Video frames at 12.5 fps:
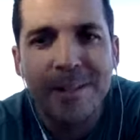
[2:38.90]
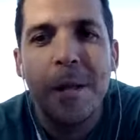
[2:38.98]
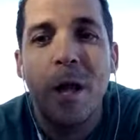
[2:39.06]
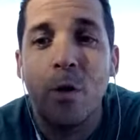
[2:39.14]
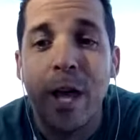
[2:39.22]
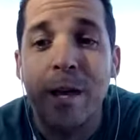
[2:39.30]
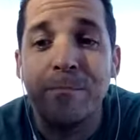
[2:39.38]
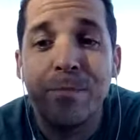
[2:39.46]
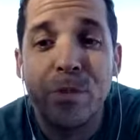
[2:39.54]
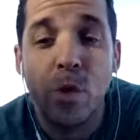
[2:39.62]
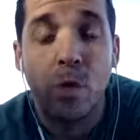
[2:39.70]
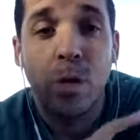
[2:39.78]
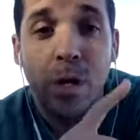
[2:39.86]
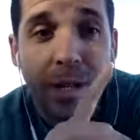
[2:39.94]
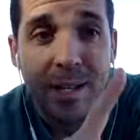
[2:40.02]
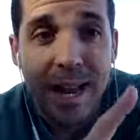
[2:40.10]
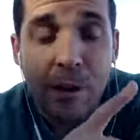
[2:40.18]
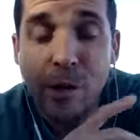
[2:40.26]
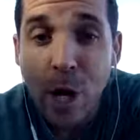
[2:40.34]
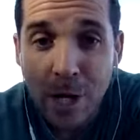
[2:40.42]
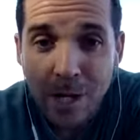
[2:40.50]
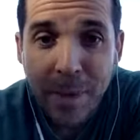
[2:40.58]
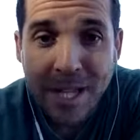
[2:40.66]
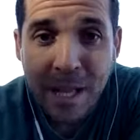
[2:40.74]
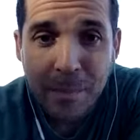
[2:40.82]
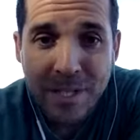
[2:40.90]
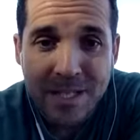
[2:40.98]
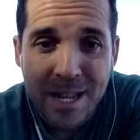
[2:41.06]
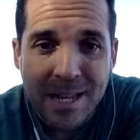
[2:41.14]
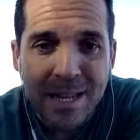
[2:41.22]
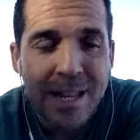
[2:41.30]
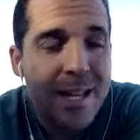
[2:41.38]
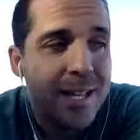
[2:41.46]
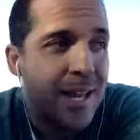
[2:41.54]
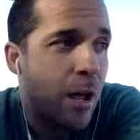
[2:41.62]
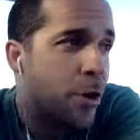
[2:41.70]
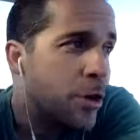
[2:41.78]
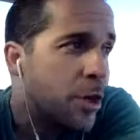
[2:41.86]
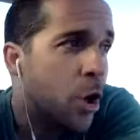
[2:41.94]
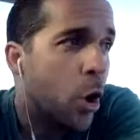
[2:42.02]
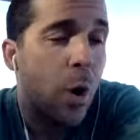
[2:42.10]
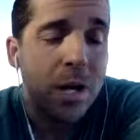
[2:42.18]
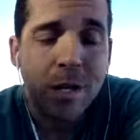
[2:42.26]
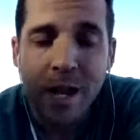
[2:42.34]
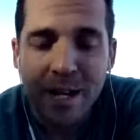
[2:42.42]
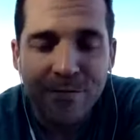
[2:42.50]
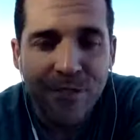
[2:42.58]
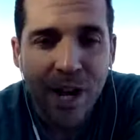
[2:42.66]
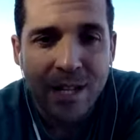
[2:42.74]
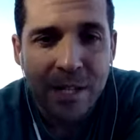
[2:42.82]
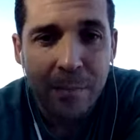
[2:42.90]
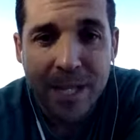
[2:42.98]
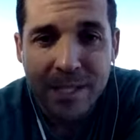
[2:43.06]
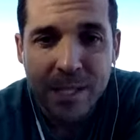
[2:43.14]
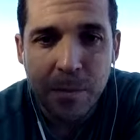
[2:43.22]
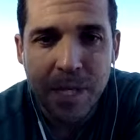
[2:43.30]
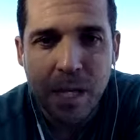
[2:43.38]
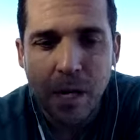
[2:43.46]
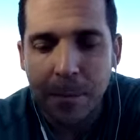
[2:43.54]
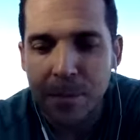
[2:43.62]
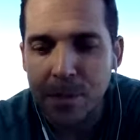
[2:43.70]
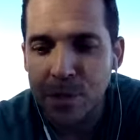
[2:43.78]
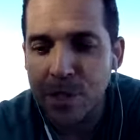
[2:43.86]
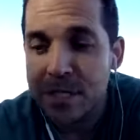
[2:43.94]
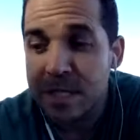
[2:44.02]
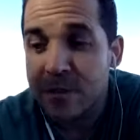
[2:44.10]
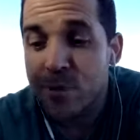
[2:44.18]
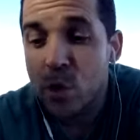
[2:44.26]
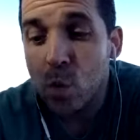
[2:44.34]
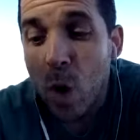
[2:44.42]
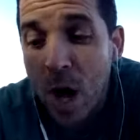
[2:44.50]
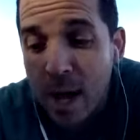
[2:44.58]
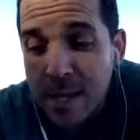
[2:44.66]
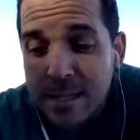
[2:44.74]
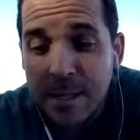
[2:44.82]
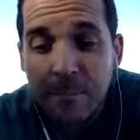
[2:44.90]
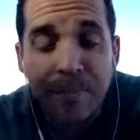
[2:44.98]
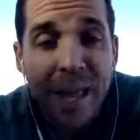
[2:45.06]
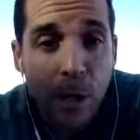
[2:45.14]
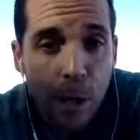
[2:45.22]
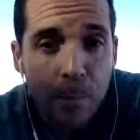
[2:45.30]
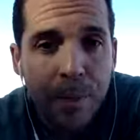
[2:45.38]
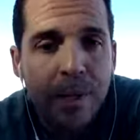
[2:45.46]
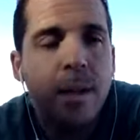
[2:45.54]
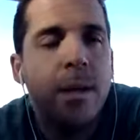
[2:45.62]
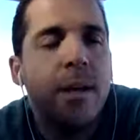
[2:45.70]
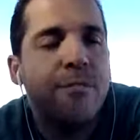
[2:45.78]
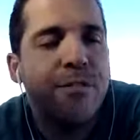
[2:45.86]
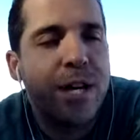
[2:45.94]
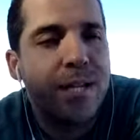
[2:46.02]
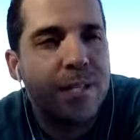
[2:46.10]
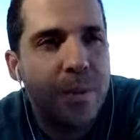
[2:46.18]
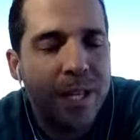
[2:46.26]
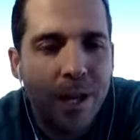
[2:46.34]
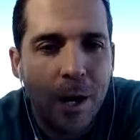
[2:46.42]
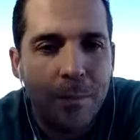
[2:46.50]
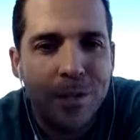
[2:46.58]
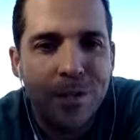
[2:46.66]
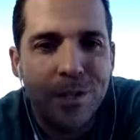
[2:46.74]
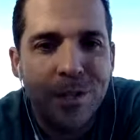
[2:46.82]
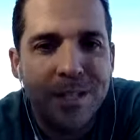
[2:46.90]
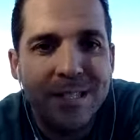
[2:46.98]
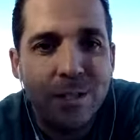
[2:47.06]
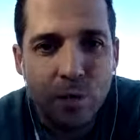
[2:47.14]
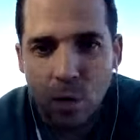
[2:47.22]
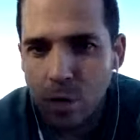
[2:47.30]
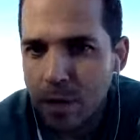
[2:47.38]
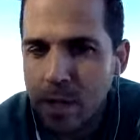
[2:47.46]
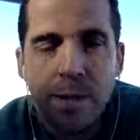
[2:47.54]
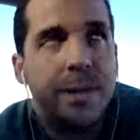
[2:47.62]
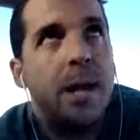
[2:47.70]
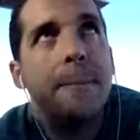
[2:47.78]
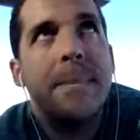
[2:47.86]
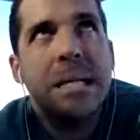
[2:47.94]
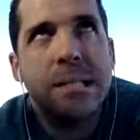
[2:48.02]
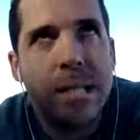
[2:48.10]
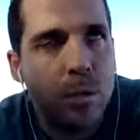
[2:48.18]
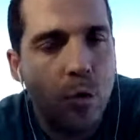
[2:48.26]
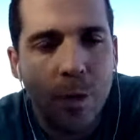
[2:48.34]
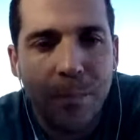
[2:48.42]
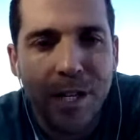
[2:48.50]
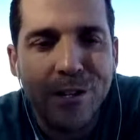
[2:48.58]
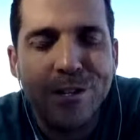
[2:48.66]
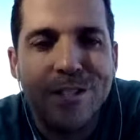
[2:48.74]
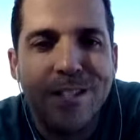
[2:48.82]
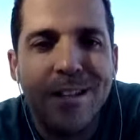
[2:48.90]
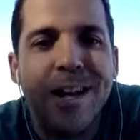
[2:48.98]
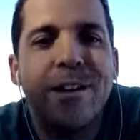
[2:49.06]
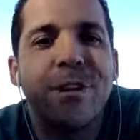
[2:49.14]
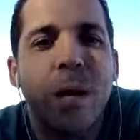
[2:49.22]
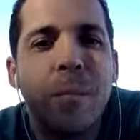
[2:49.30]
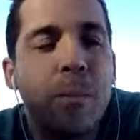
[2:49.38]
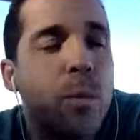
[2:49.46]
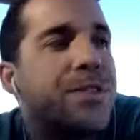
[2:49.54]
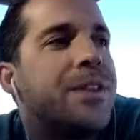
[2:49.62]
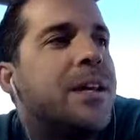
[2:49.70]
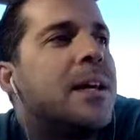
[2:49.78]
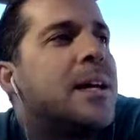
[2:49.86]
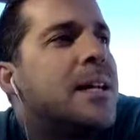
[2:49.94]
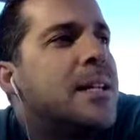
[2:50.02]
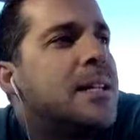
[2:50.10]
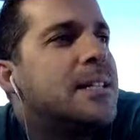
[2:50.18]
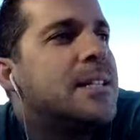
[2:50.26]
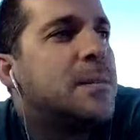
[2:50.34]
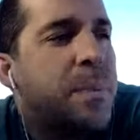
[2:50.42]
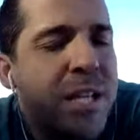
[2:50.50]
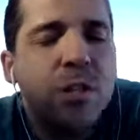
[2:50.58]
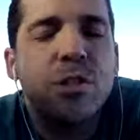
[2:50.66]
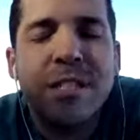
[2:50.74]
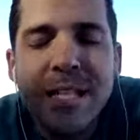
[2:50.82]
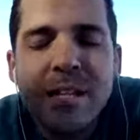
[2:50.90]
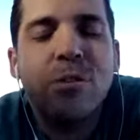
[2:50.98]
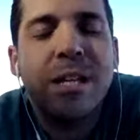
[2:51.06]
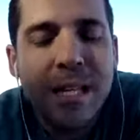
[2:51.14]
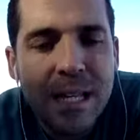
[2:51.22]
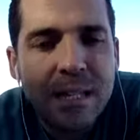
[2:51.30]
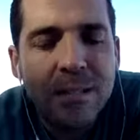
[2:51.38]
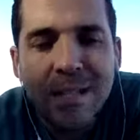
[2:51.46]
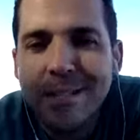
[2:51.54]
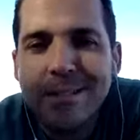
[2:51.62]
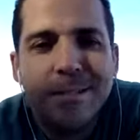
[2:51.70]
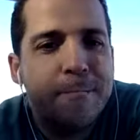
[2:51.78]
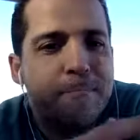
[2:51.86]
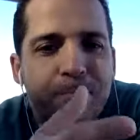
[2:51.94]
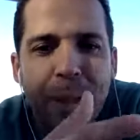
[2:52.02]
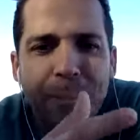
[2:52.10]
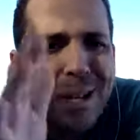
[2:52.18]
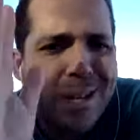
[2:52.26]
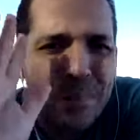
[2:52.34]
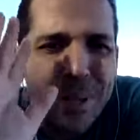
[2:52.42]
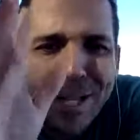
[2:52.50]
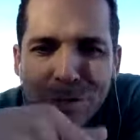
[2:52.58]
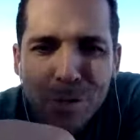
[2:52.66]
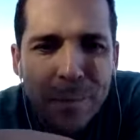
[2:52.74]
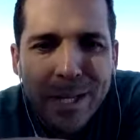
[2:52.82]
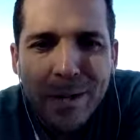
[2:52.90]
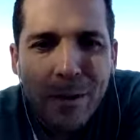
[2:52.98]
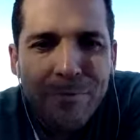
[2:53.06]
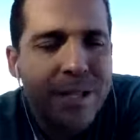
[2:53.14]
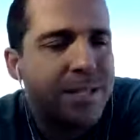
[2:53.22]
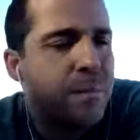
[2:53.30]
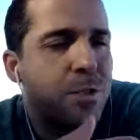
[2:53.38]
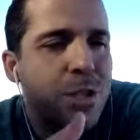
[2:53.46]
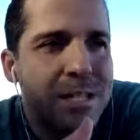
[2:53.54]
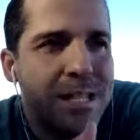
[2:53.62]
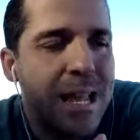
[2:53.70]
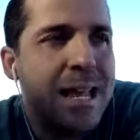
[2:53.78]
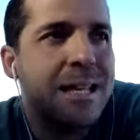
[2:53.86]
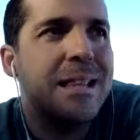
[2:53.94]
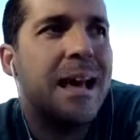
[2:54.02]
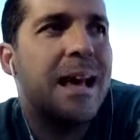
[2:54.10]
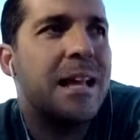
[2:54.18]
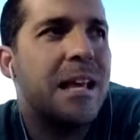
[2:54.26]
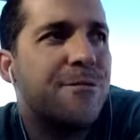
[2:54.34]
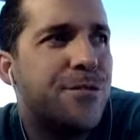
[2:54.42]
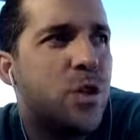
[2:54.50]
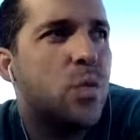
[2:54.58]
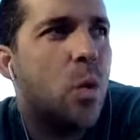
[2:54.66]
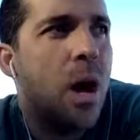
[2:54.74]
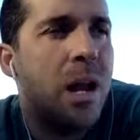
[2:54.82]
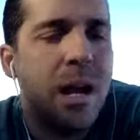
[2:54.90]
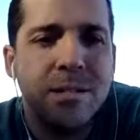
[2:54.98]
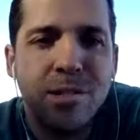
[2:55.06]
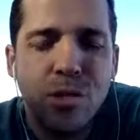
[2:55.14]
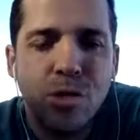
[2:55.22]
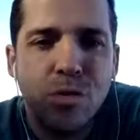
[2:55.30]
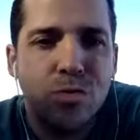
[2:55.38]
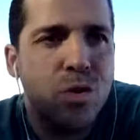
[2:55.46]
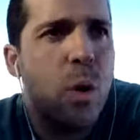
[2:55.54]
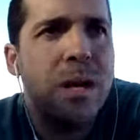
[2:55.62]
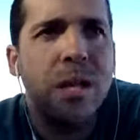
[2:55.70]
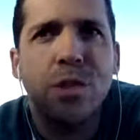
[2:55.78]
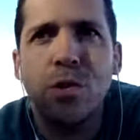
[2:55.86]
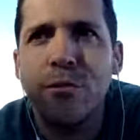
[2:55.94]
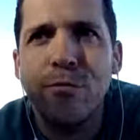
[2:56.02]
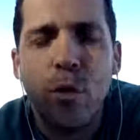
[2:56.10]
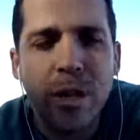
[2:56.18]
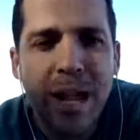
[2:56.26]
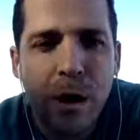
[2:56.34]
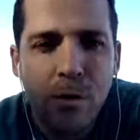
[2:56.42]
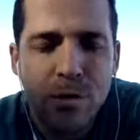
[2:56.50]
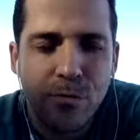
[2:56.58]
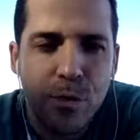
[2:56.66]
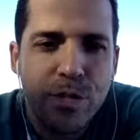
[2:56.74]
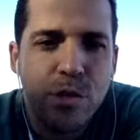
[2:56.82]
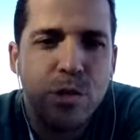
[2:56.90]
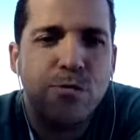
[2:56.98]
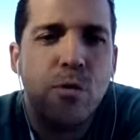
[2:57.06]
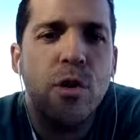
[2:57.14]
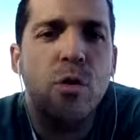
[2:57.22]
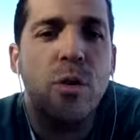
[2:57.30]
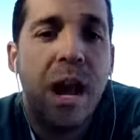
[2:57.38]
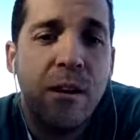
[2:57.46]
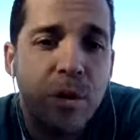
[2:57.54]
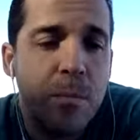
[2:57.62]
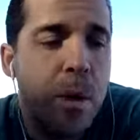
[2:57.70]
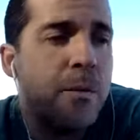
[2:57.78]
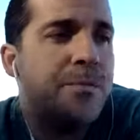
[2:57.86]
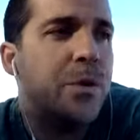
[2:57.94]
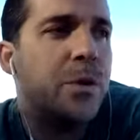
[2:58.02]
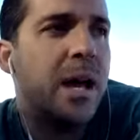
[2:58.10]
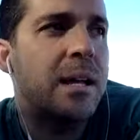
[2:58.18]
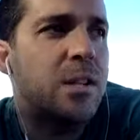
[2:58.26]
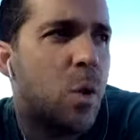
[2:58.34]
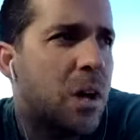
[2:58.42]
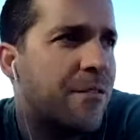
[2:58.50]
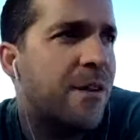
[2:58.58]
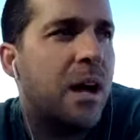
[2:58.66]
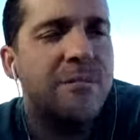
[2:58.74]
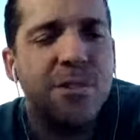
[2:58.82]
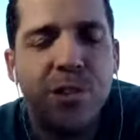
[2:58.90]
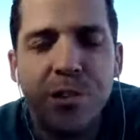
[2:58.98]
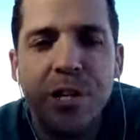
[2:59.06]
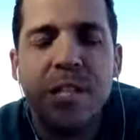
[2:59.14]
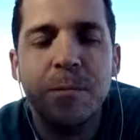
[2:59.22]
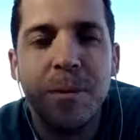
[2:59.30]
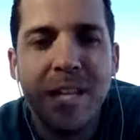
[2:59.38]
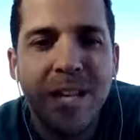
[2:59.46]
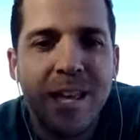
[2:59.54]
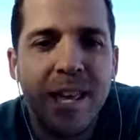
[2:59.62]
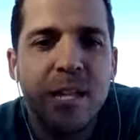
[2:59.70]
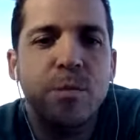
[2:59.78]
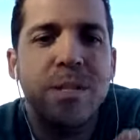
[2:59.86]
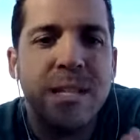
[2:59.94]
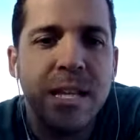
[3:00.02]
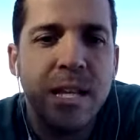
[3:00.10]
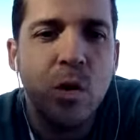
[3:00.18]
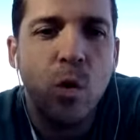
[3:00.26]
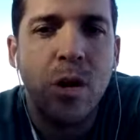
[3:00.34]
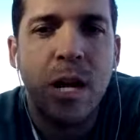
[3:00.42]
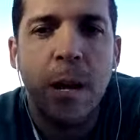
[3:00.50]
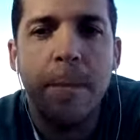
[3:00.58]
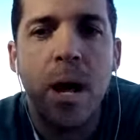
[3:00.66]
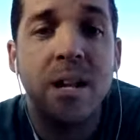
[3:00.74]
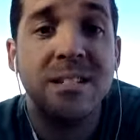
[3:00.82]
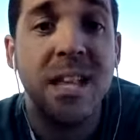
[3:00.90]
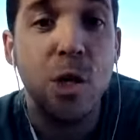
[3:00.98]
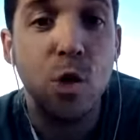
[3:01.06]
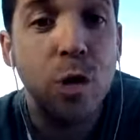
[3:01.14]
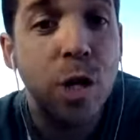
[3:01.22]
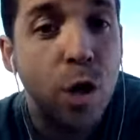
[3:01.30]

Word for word: Okay, so now you're not gonna make that mistake. Now you can go online and find amazing speaking opportunities. And if you want some help finding speaking opportunities, Laura, the amazing Laura Peterson, and I have come up with the speakers secret gig list. I'm not gonna pitch you big on this. I'm just saying that if you want us to do twenty, thirty, forty hours of research for you, and every month you get twenty-five, thirty speaking engagements in your inbox that you can